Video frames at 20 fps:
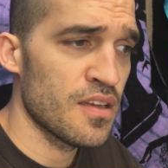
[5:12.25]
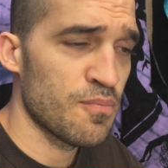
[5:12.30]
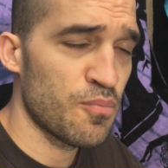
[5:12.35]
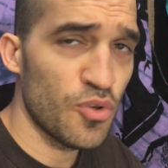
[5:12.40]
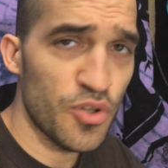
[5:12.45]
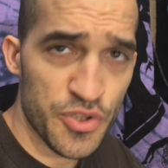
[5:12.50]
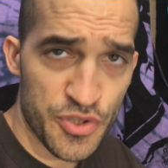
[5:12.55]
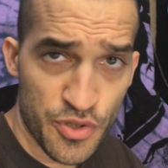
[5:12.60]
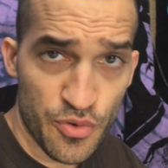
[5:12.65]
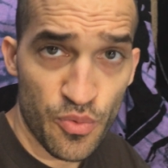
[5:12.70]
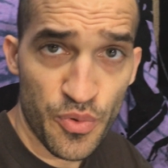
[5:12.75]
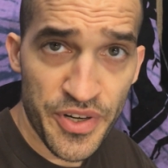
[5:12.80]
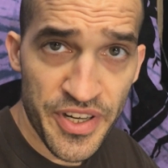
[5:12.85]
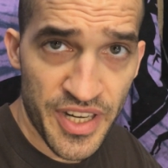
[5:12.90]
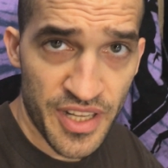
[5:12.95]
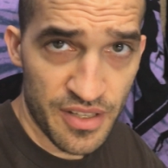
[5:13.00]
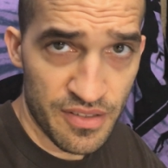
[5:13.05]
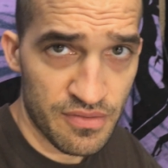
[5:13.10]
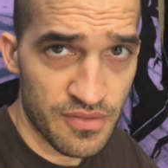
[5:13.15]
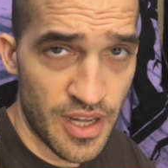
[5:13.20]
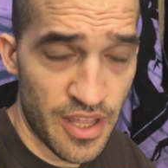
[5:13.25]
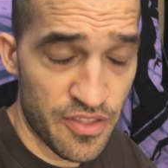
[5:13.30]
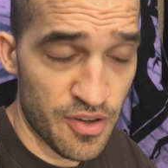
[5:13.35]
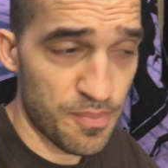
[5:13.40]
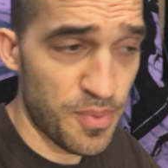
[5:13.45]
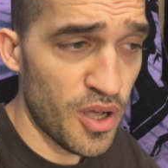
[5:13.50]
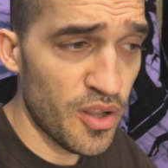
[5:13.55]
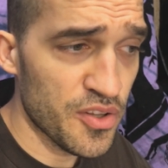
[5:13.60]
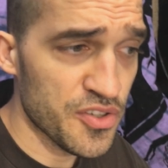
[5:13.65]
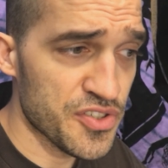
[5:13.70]
Pulitzer winning
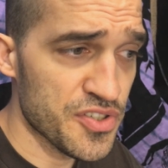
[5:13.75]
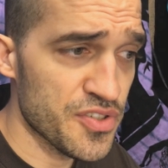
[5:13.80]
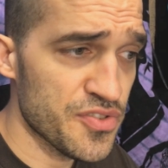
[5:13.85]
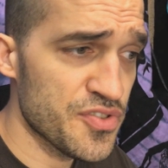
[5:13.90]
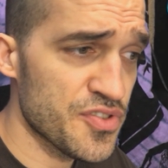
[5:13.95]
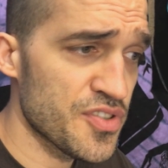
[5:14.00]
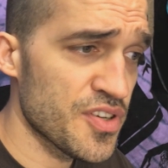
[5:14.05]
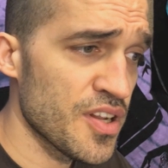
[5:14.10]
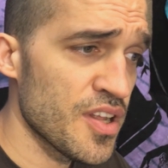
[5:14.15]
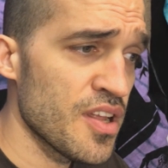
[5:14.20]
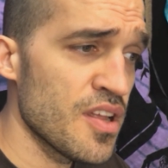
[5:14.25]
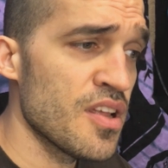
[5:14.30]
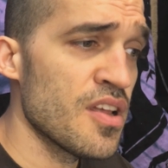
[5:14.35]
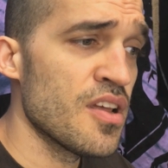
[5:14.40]
anthropologist,